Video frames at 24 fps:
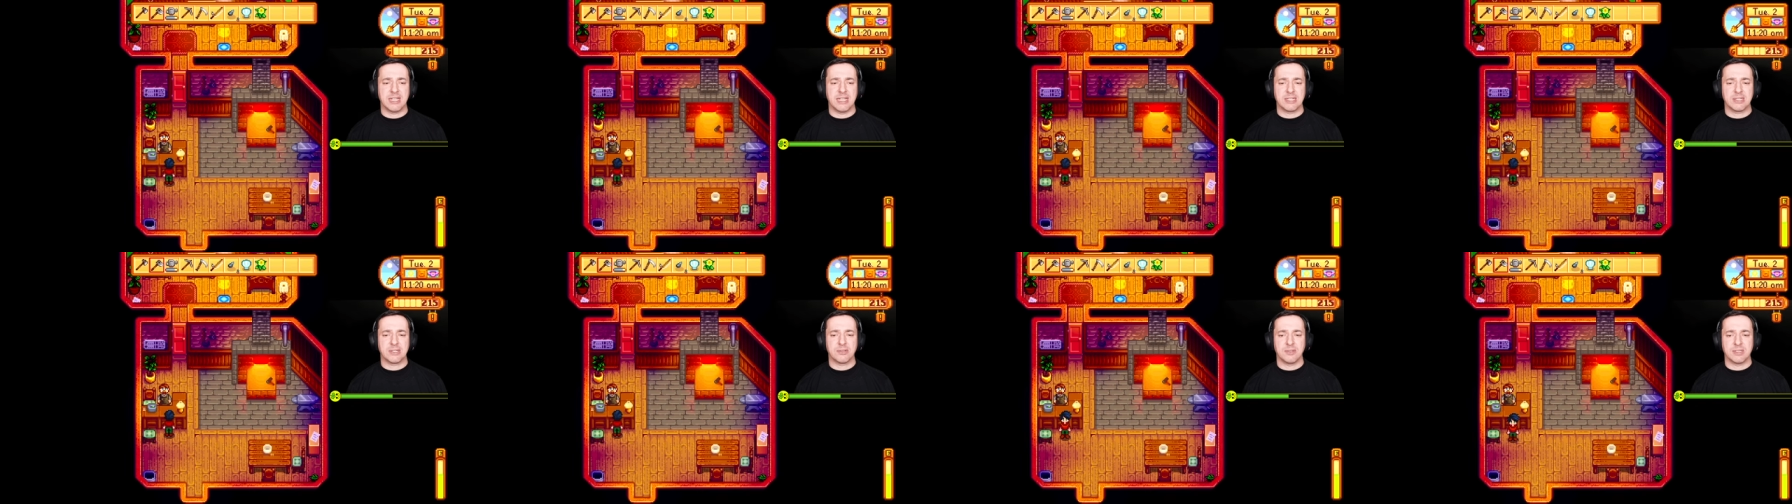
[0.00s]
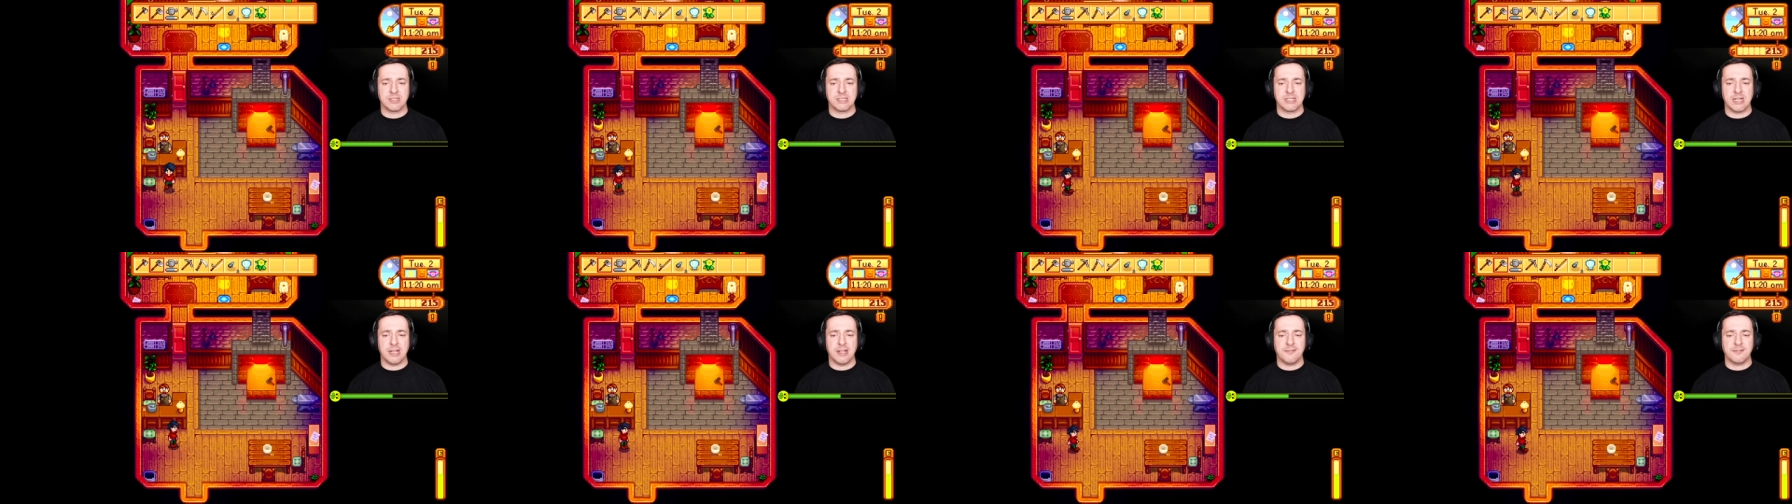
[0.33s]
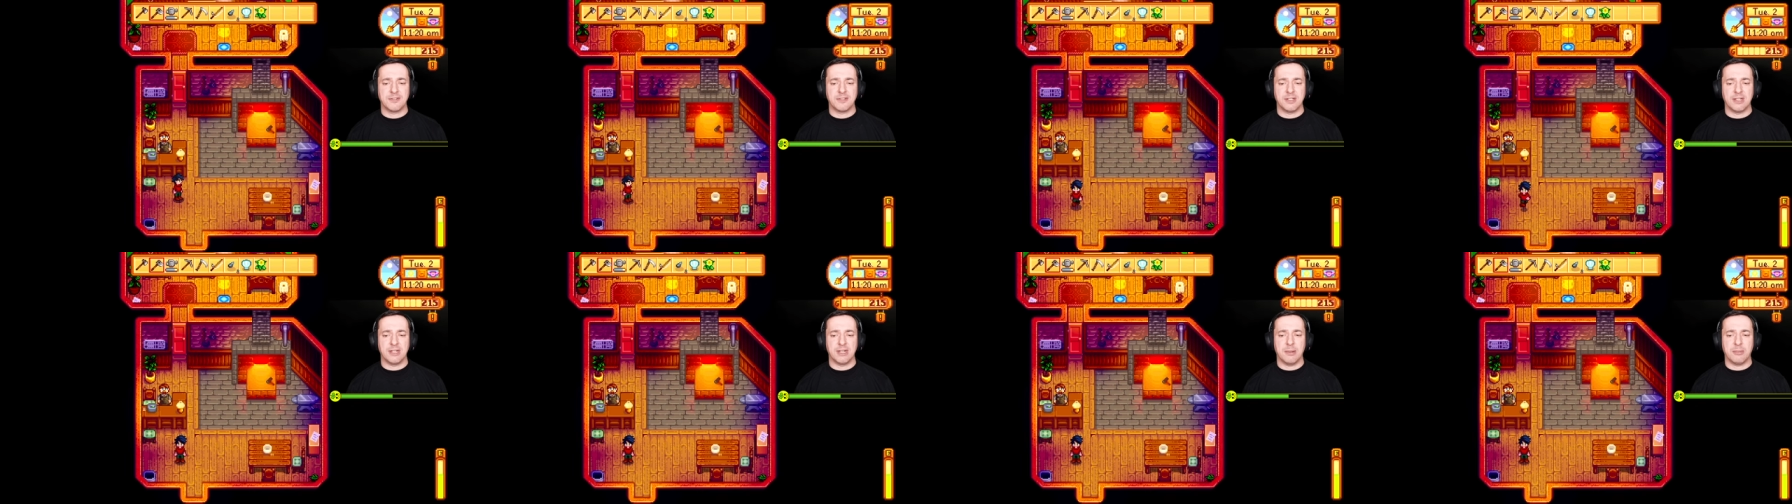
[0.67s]
that sort of stuff.
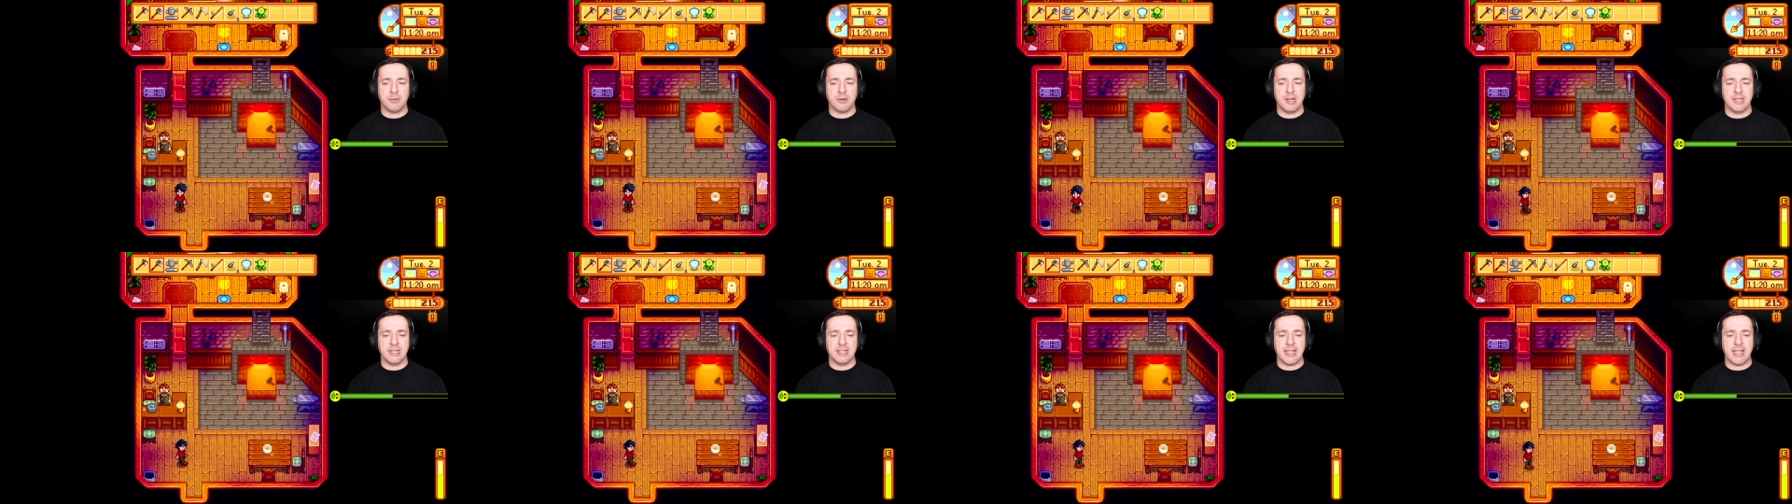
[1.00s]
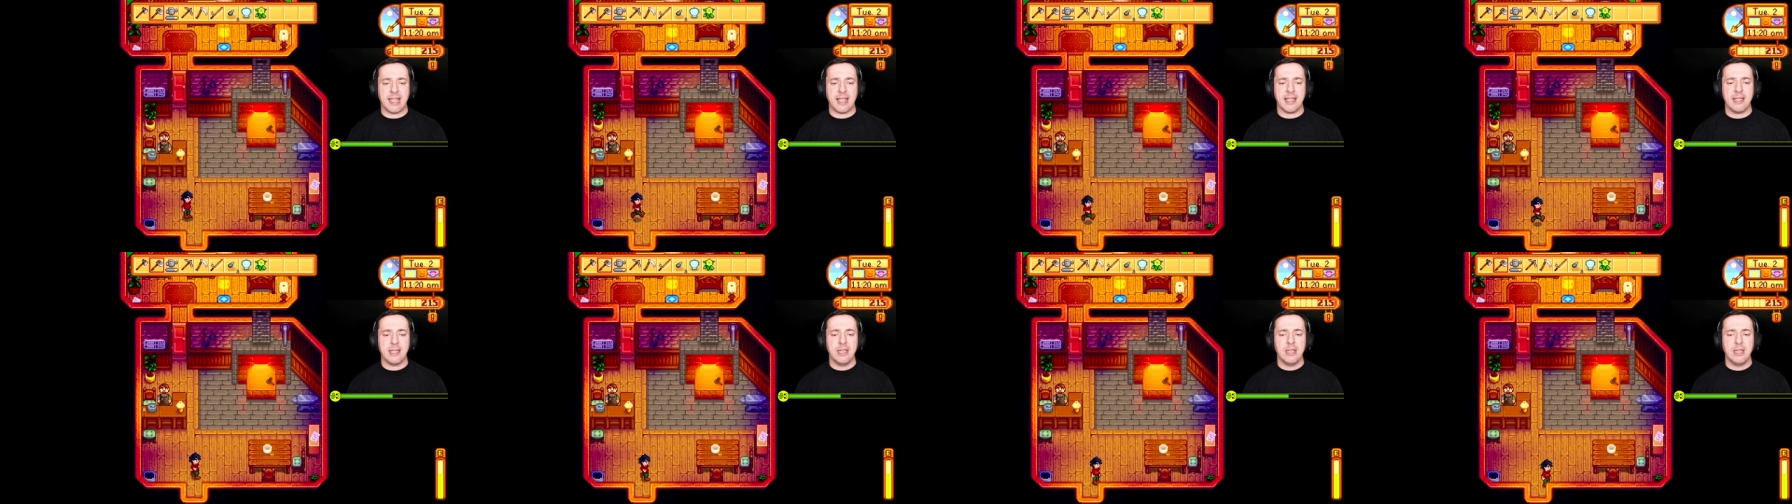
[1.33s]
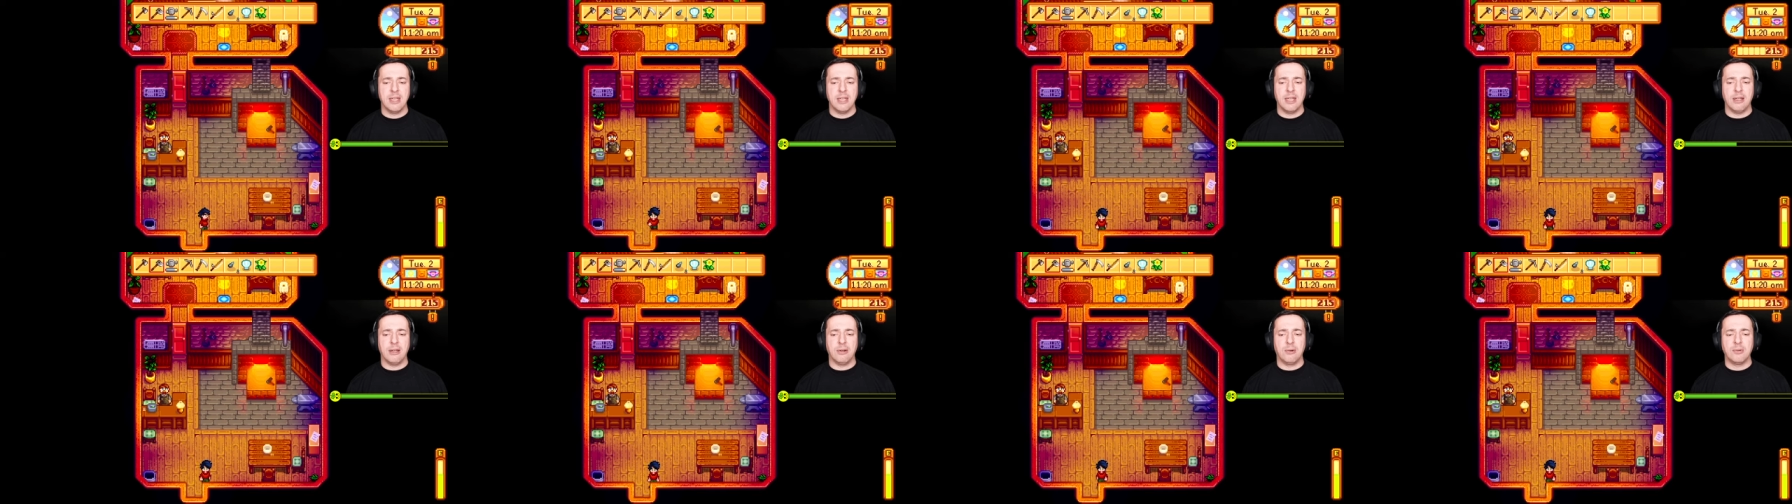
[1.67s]
So you can upgrade that.
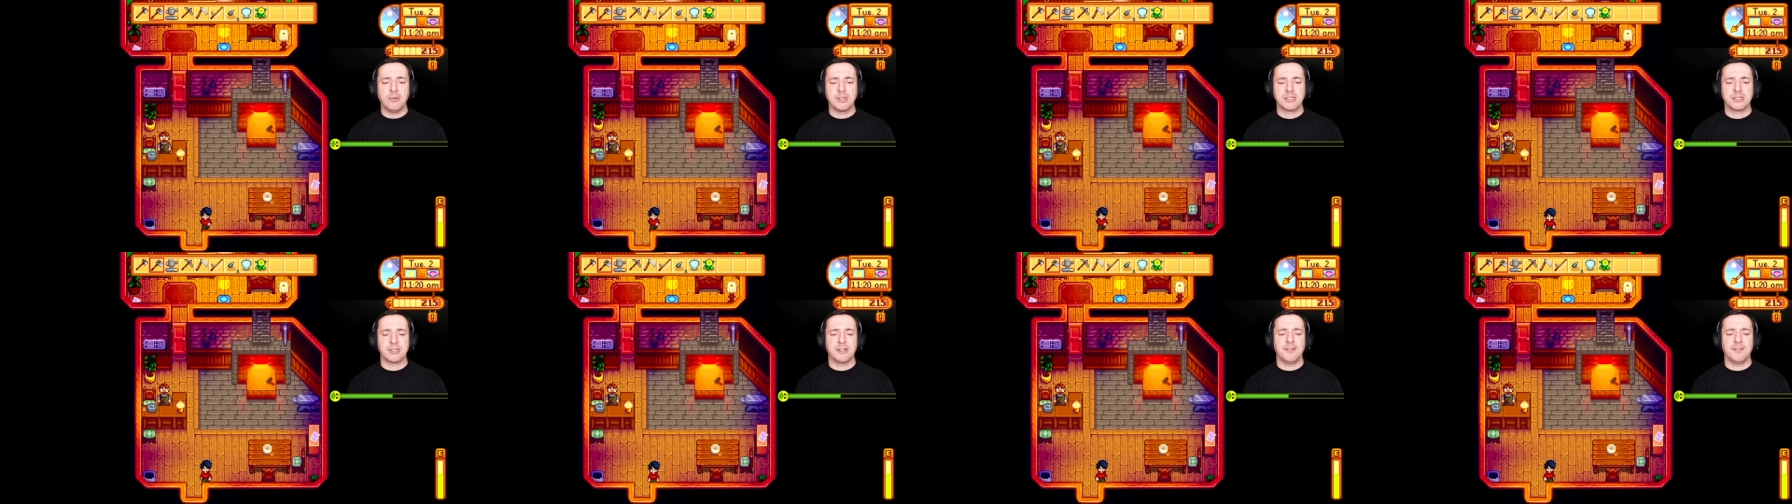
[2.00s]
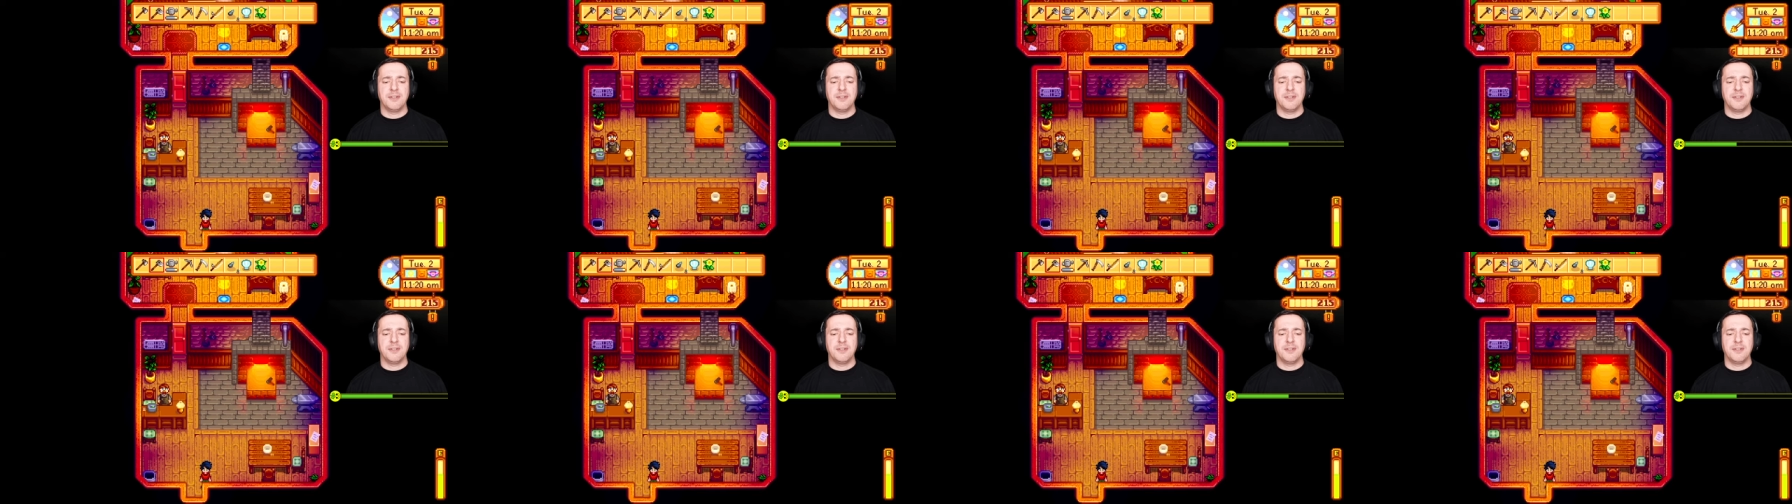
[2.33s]
Also,